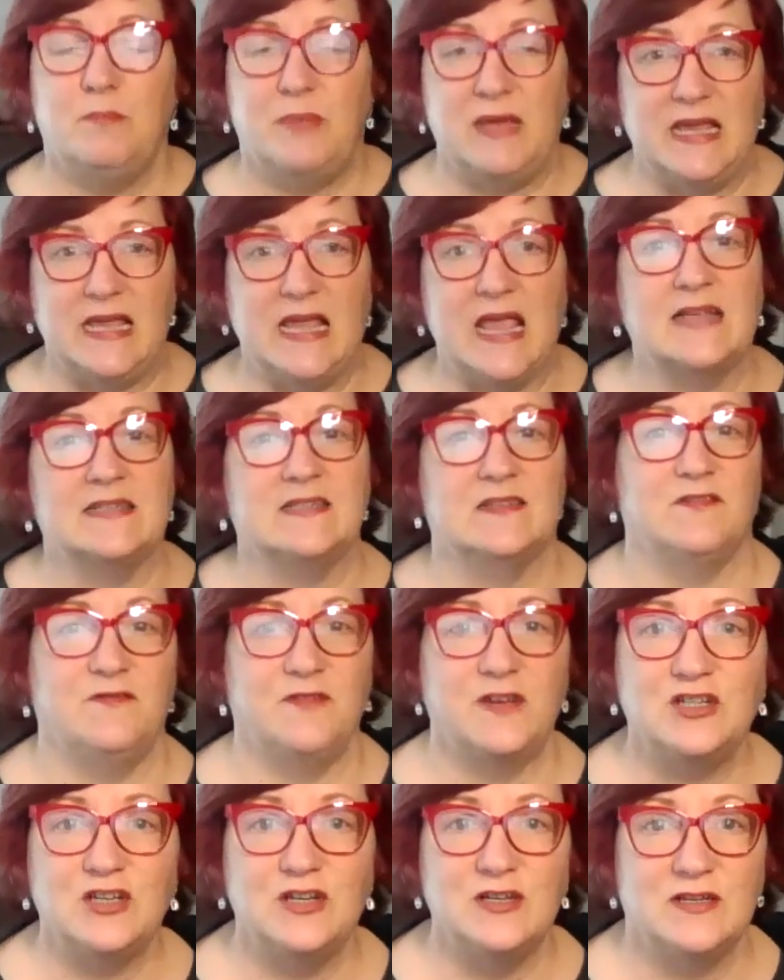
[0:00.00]
be as
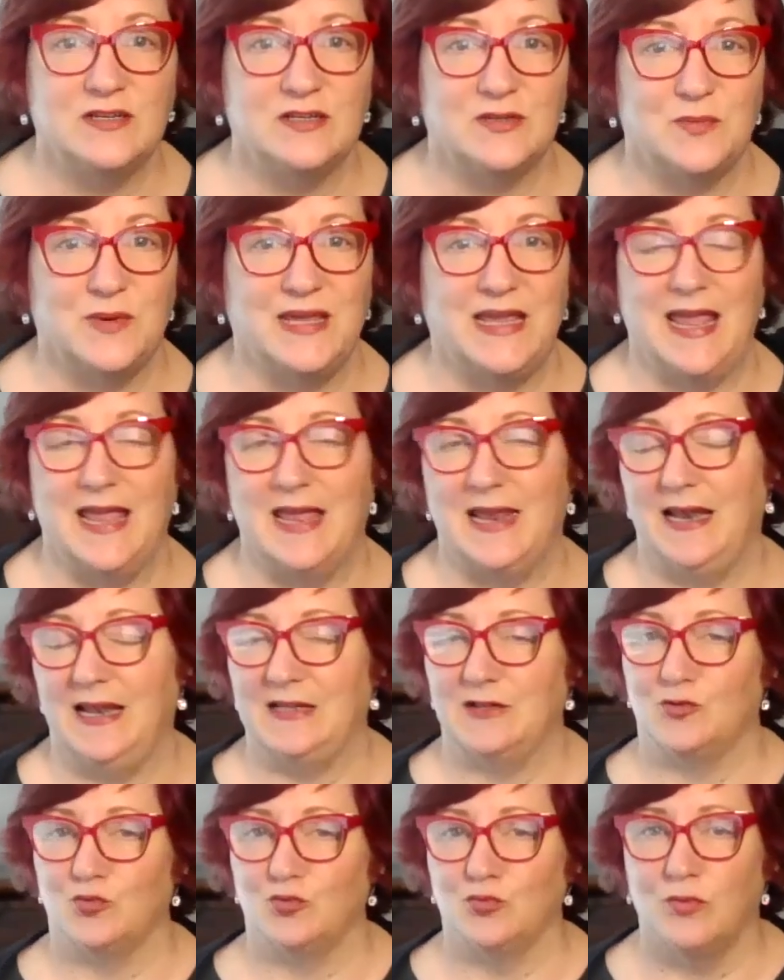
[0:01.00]
efficient as we can.
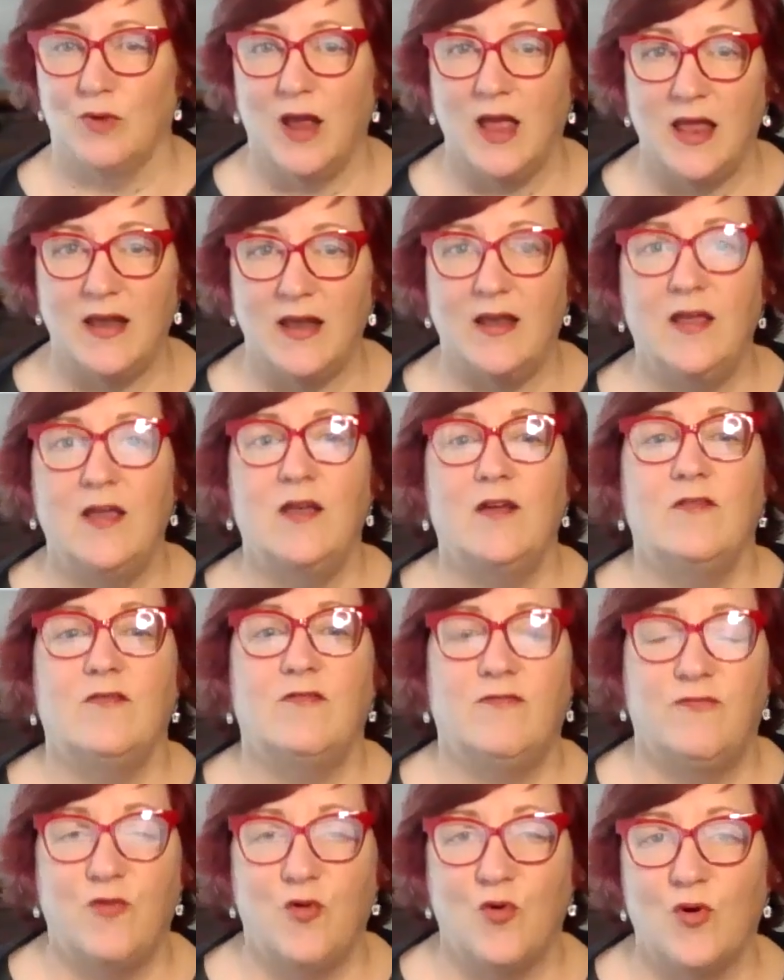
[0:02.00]
Let's run
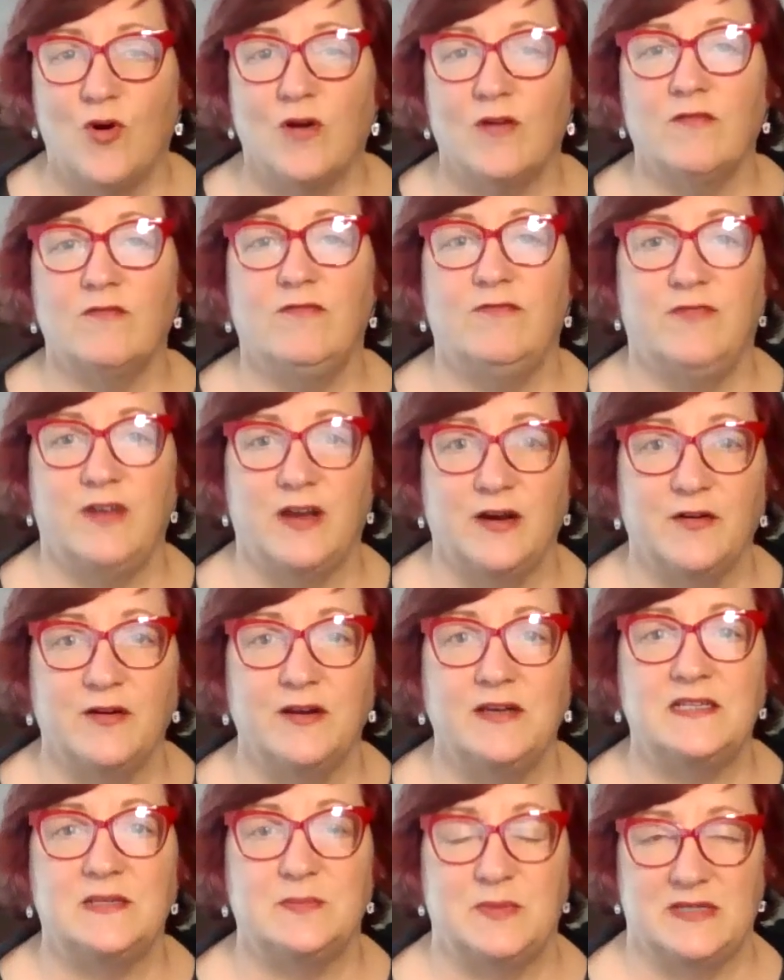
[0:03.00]
4
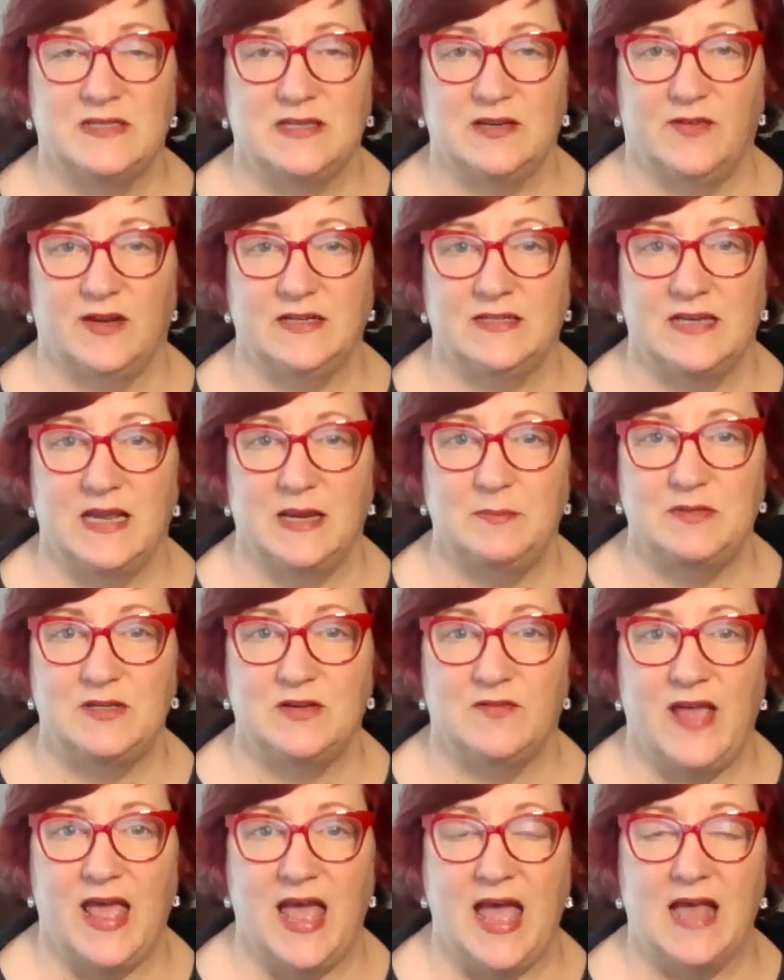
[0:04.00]
very specific types
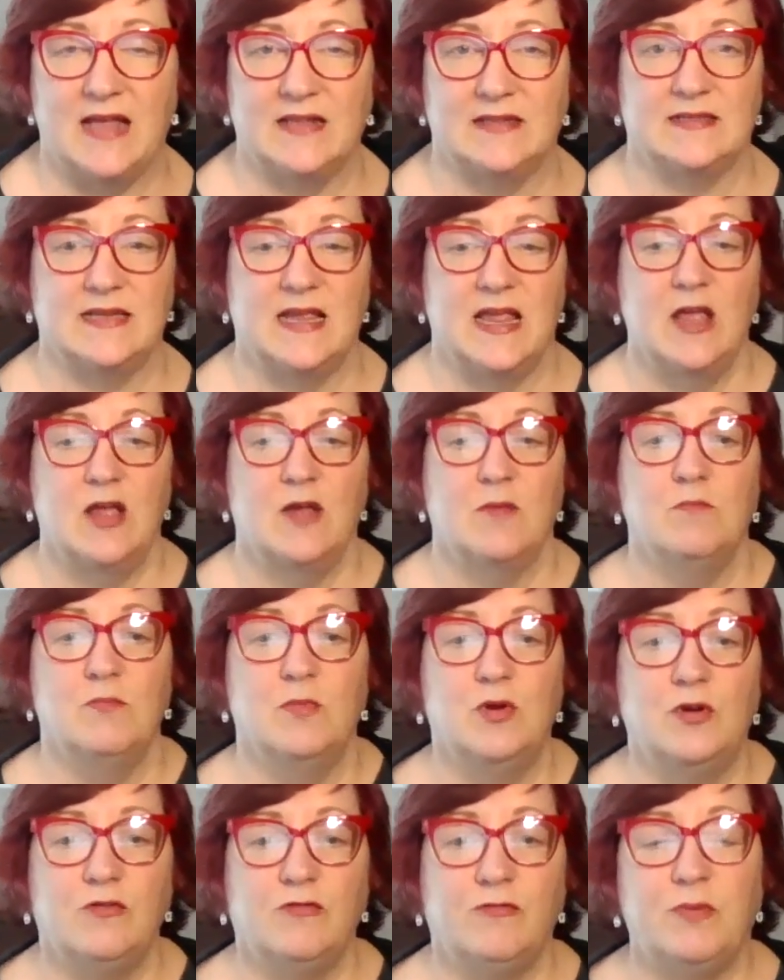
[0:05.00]
of ads,
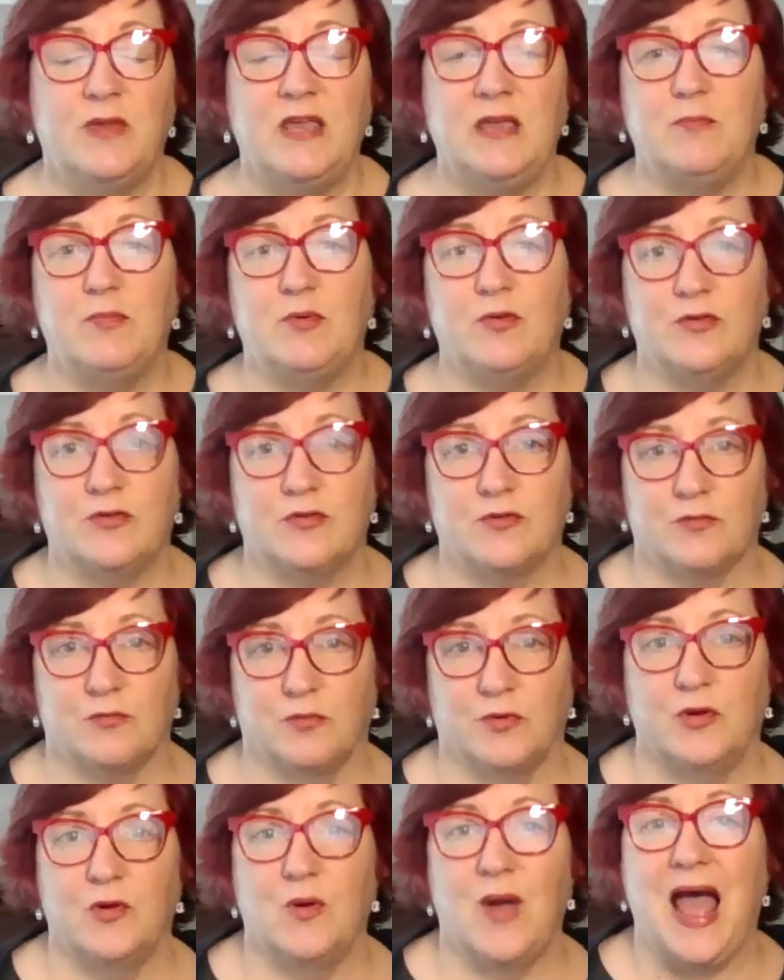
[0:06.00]
move people
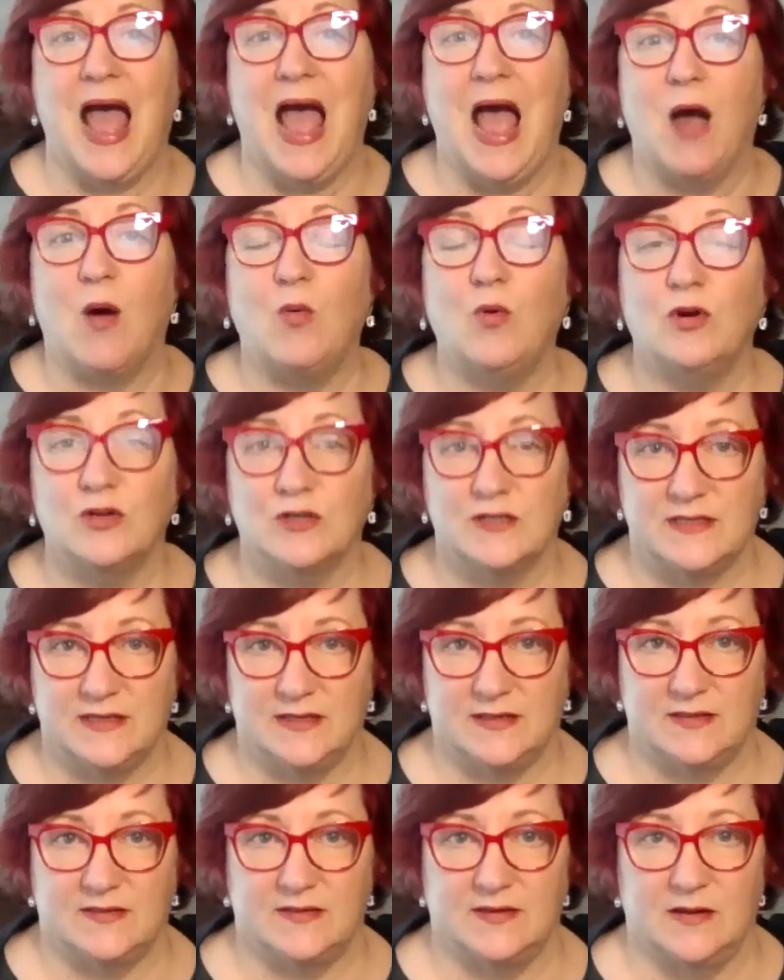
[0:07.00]
through our
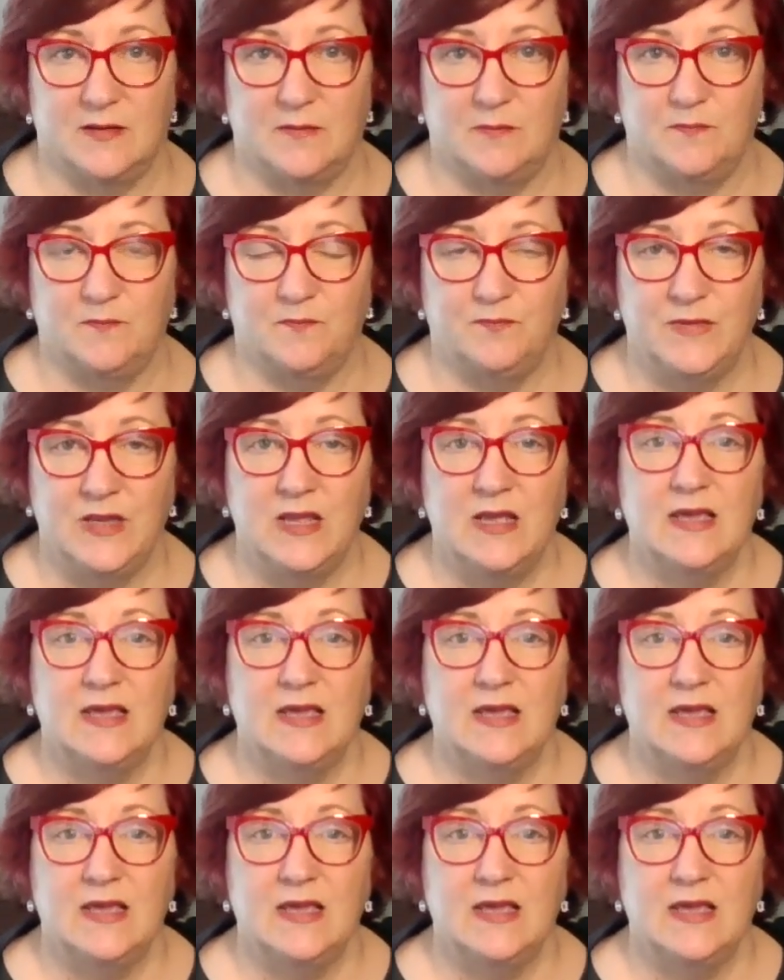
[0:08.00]
system,